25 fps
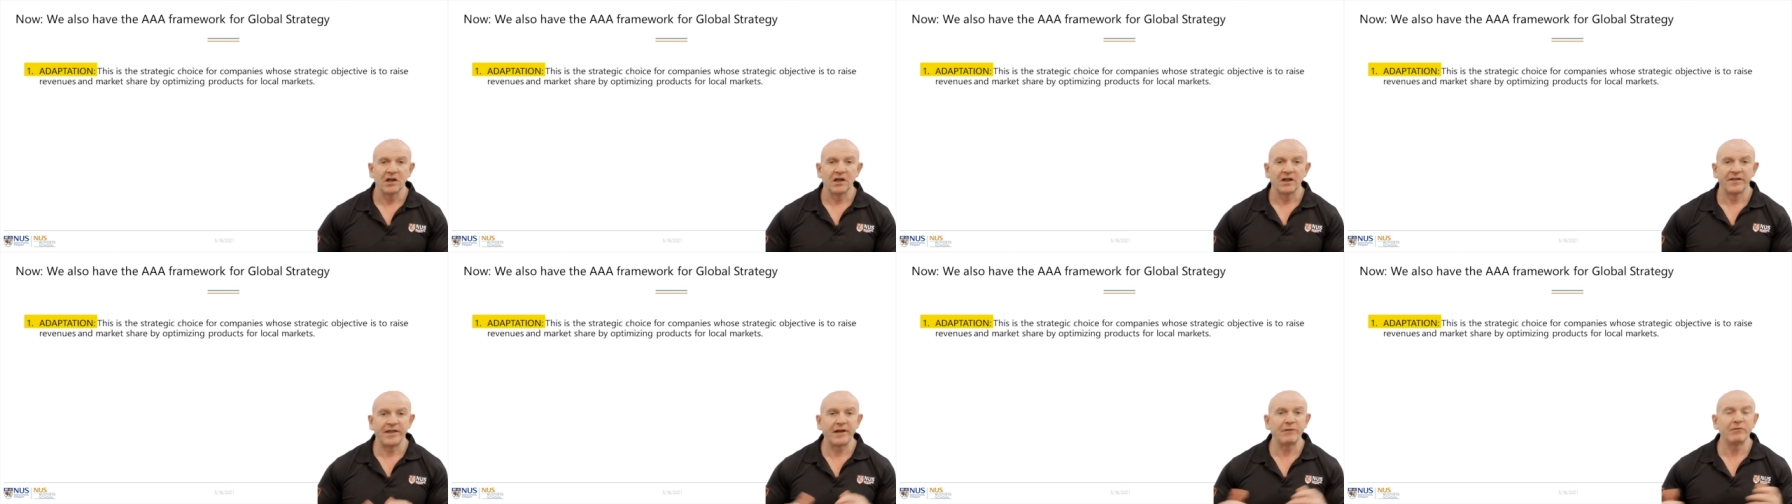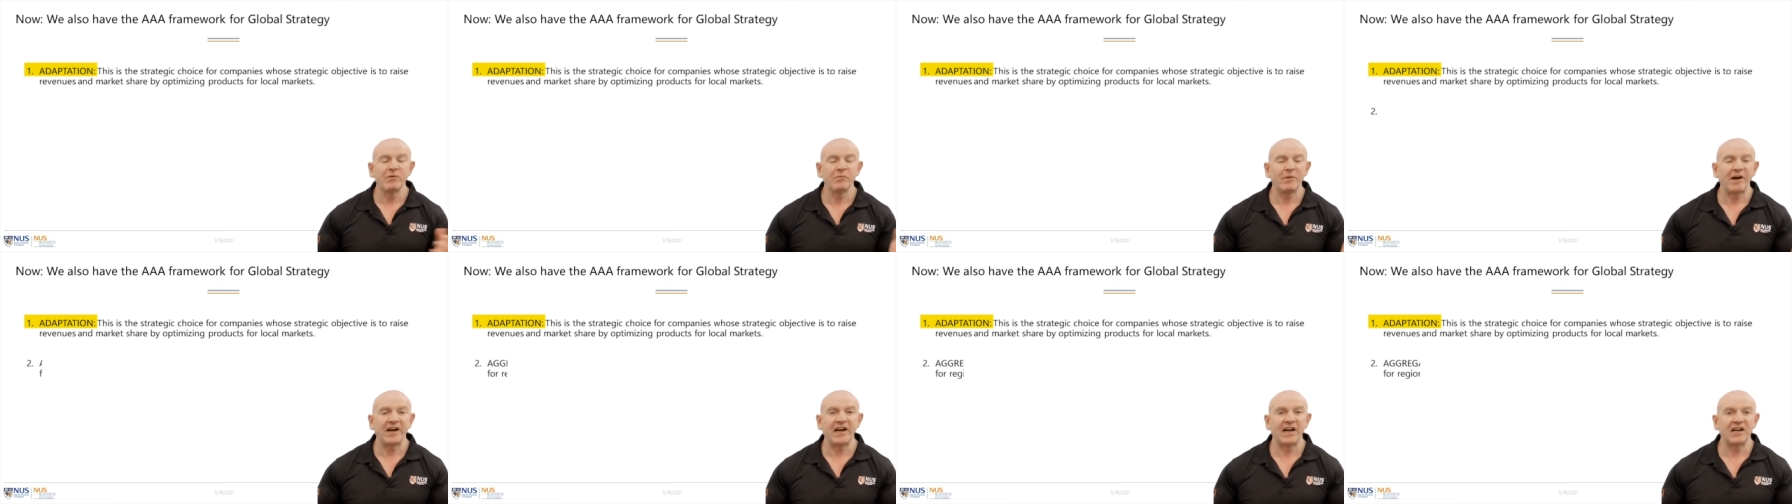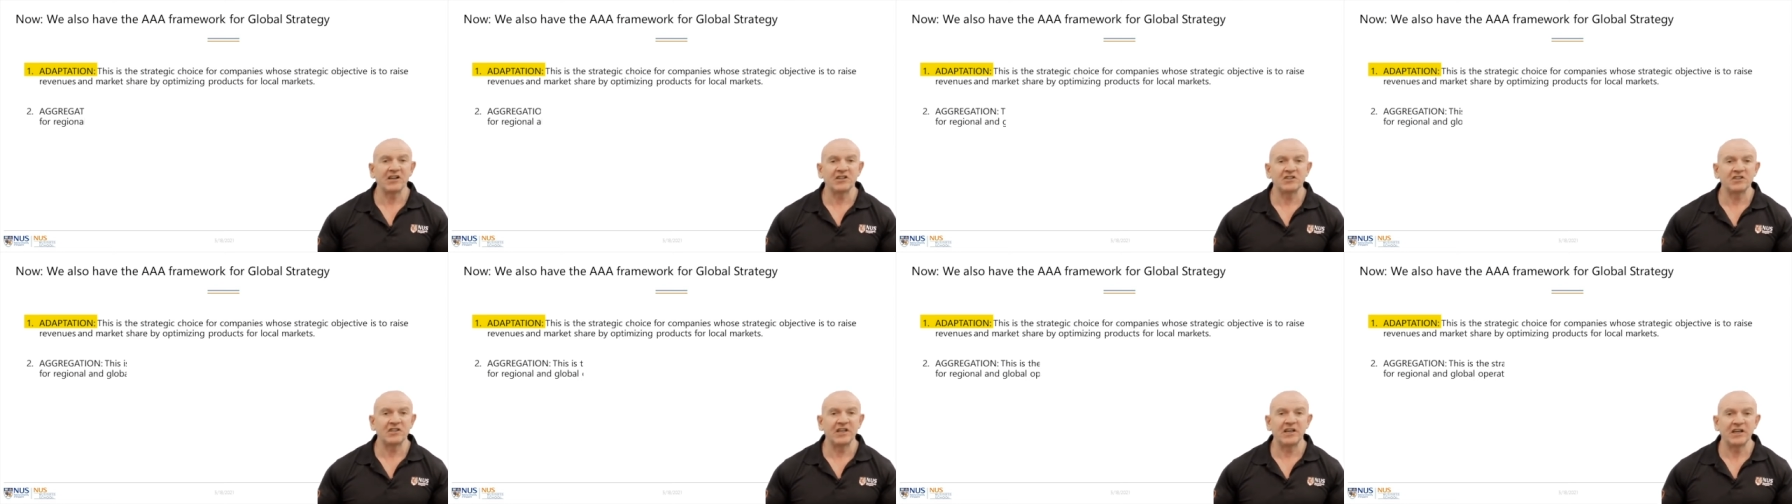Then we might
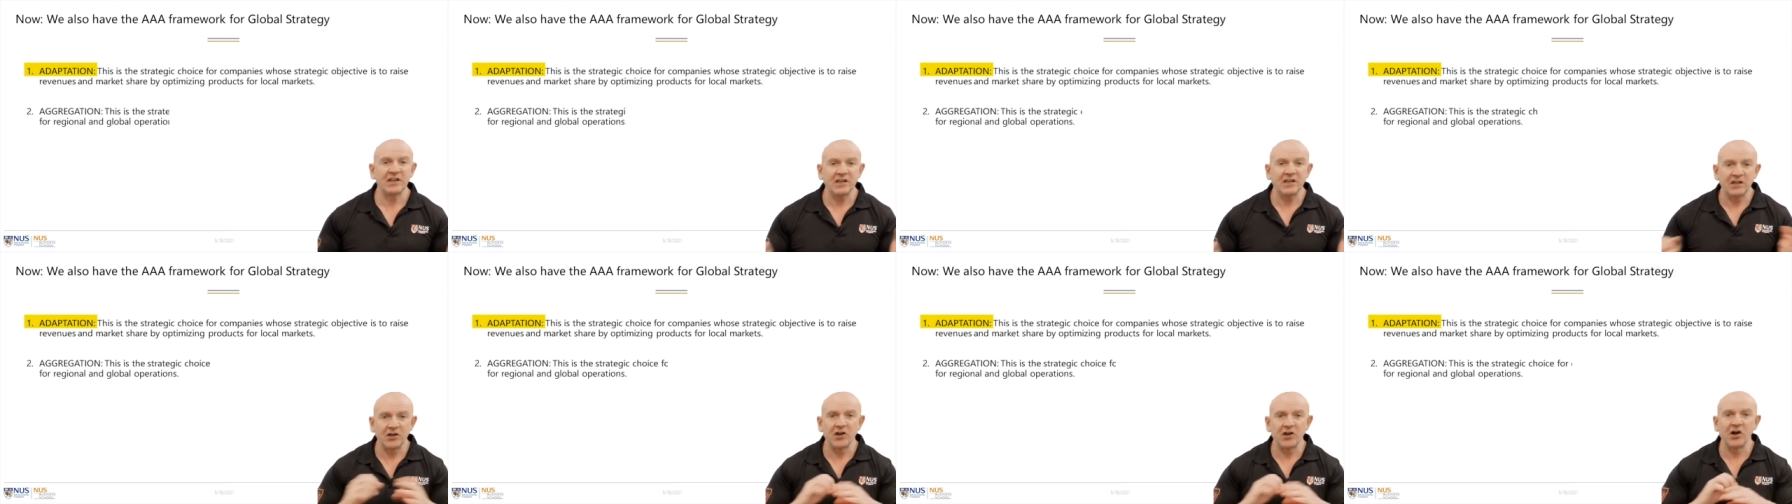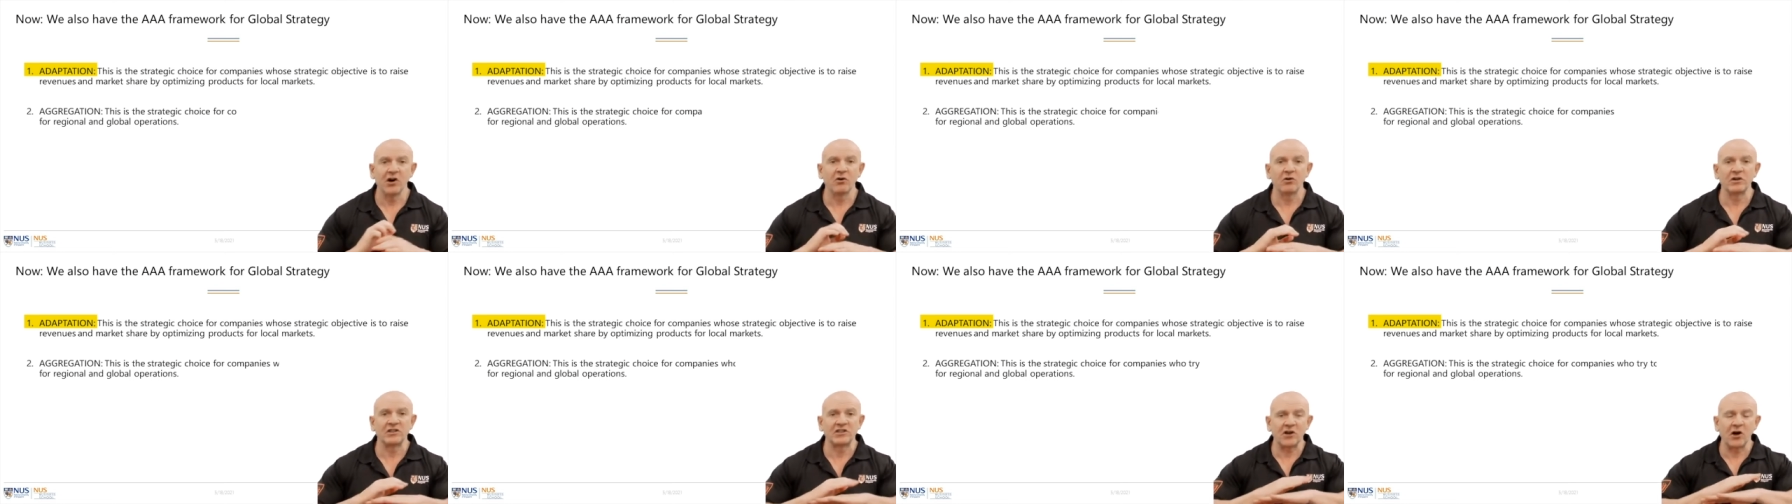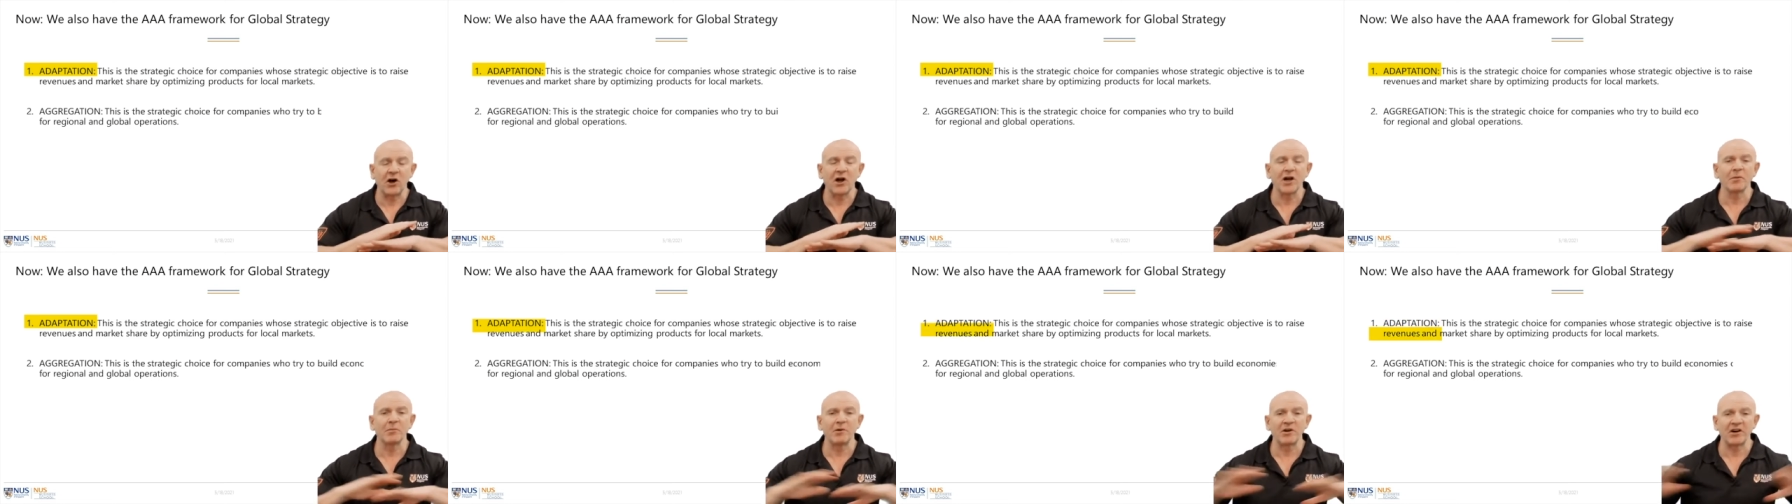actually say, no, it's
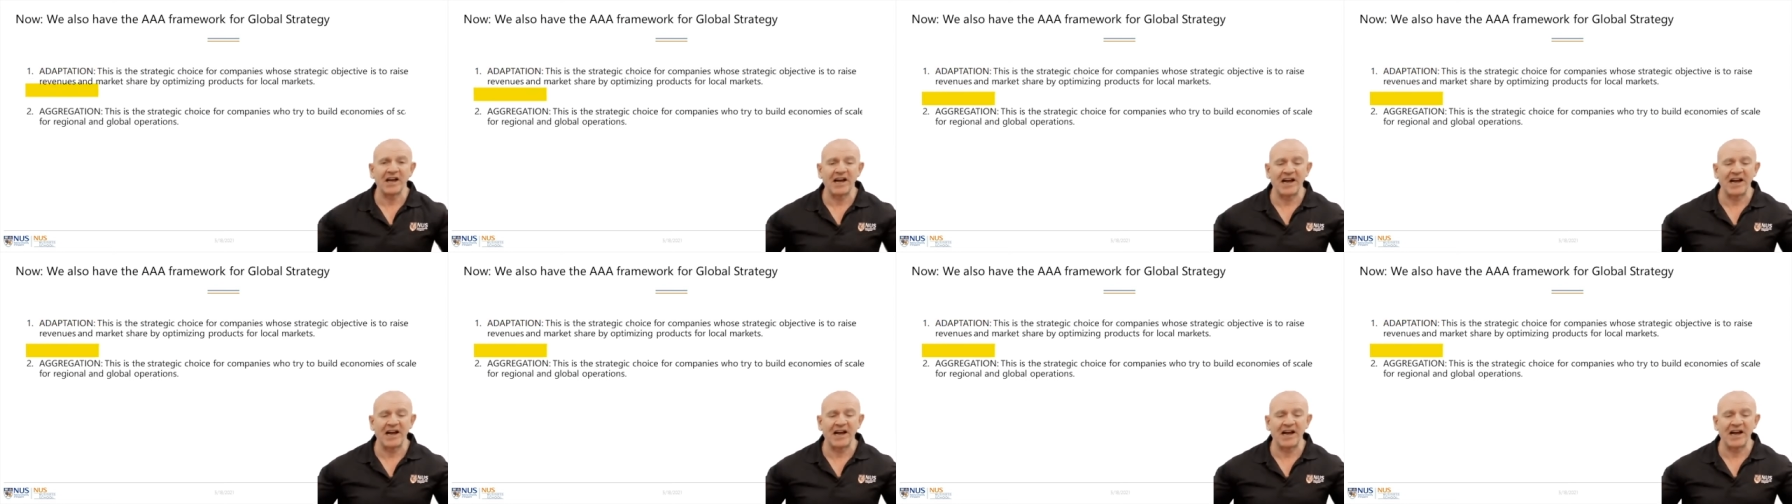all about